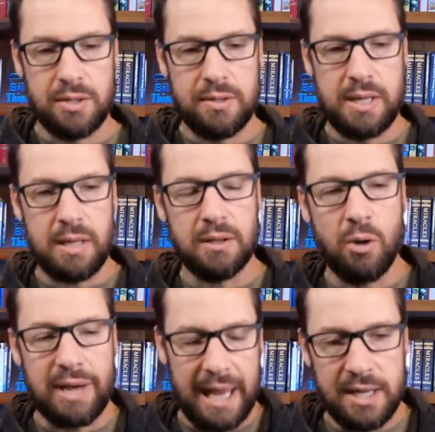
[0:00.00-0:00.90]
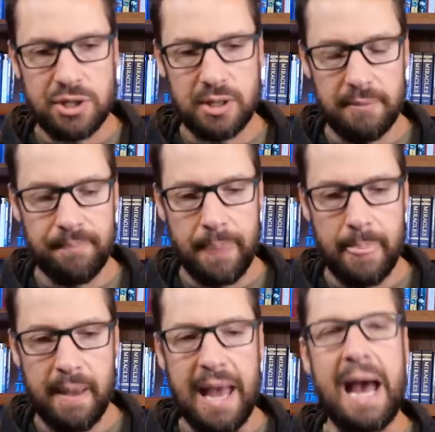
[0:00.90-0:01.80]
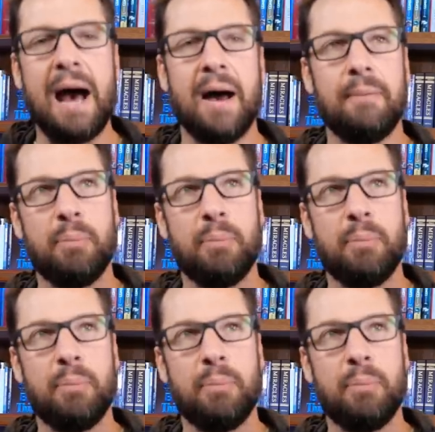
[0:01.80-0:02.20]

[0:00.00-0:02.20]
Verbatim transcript: The location uh,